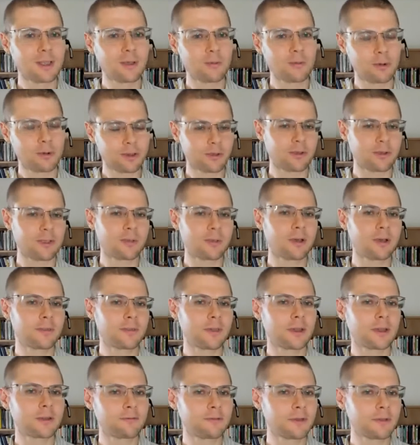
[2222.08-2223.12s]
We're talking about
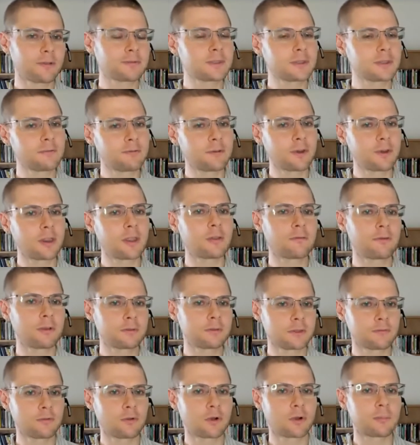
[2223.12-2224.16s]
that 53,
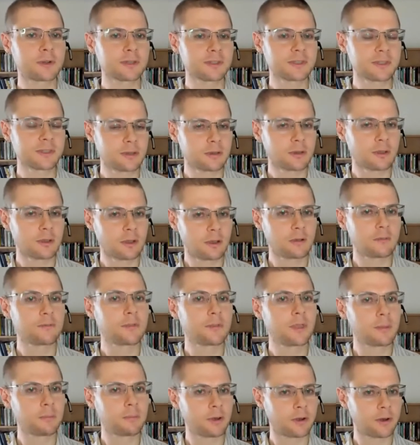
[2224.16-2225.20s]
54% of
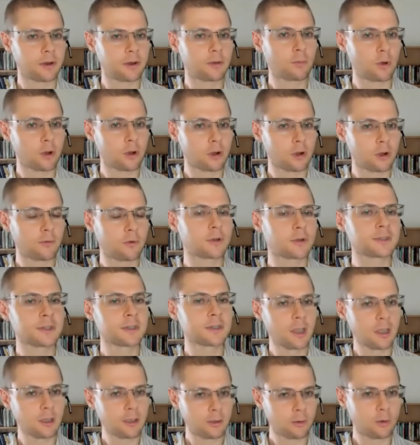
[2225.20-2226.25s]
the American workforce
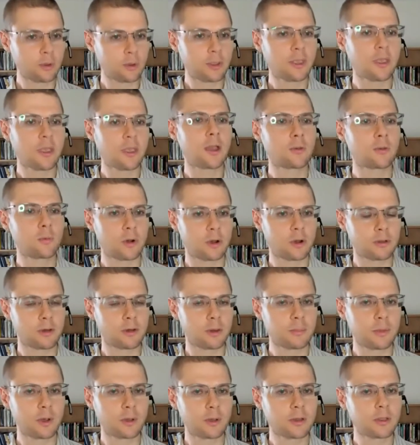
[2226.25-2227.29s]
who can work
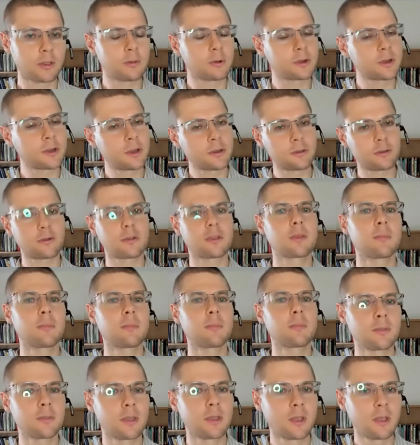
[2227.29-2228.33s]
remotely. We're not talking
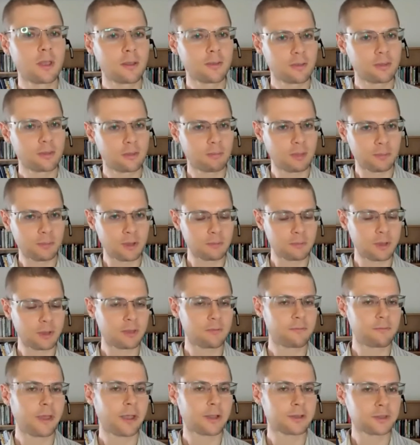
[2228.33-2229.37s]
about the people in
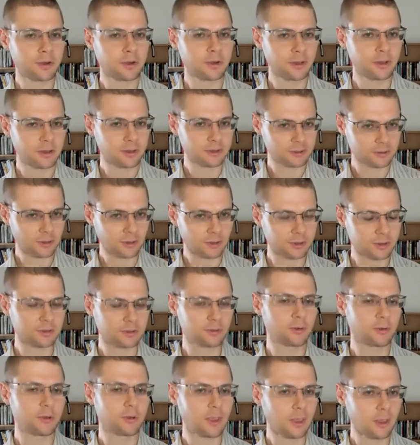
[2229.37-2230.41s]
manufacturing and construction
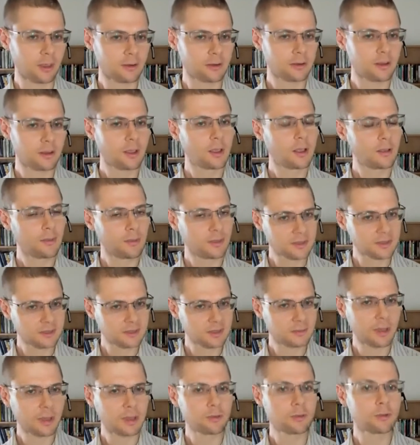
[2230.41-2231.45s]
who can't. This is
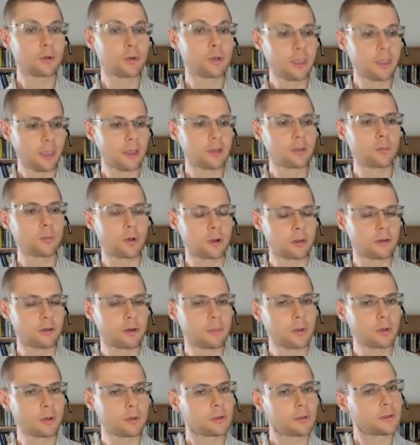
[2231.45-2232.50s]
about who can work
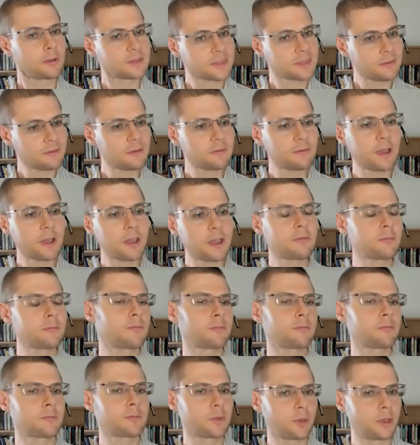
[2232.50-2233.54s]
remotely. 75
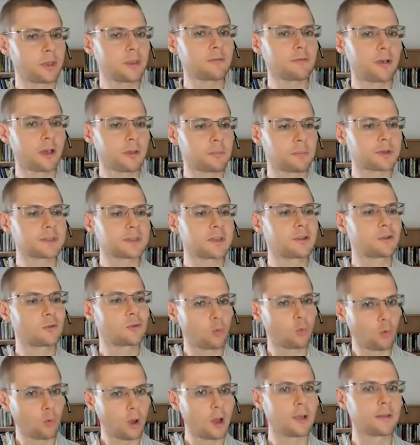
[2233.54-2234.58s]
to 85%
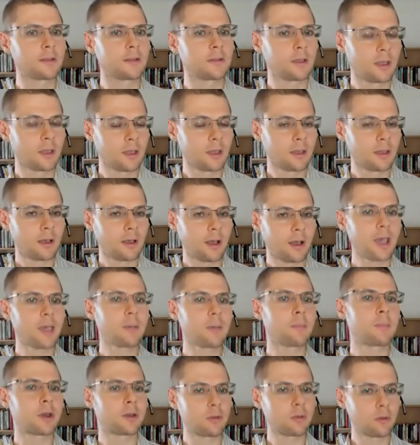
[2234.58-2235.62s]
want
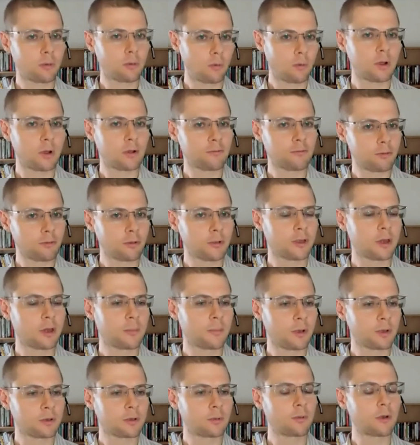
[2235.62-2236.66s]
hybrid or fully
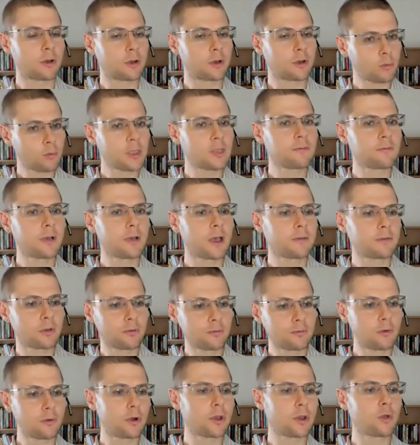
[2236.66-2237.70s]
remote work. 25 to
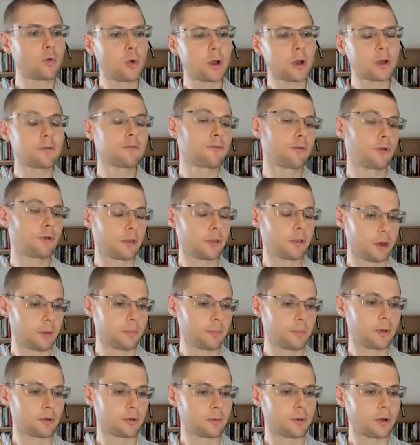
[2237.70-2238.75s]
40 want fully
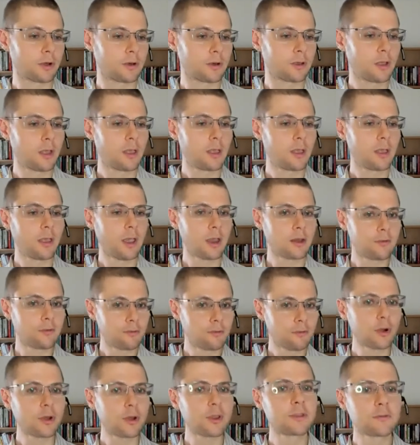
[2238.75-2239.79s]
remote work. And
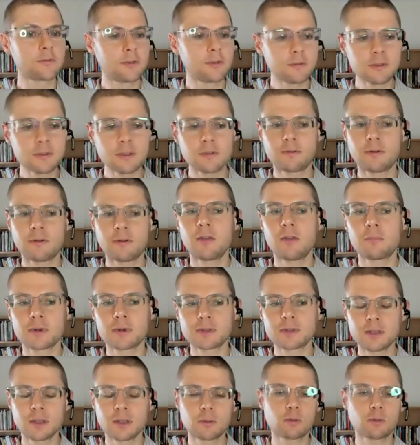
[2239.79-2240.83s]
40 to
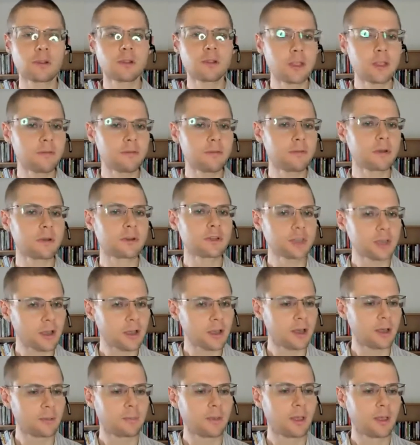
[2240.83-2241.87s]
55% would leave their
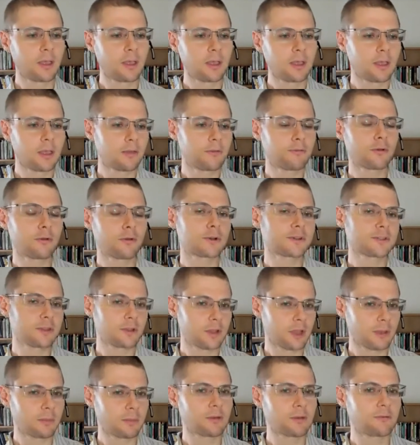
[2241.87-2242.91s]
job if forced to
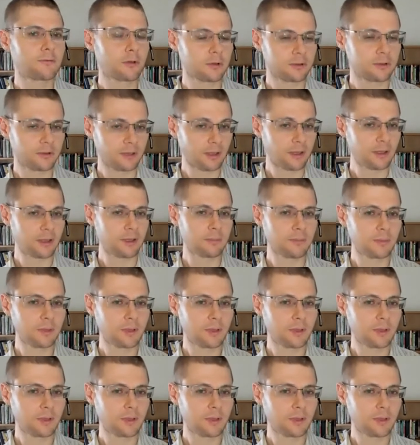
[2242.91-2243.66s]
come in full time.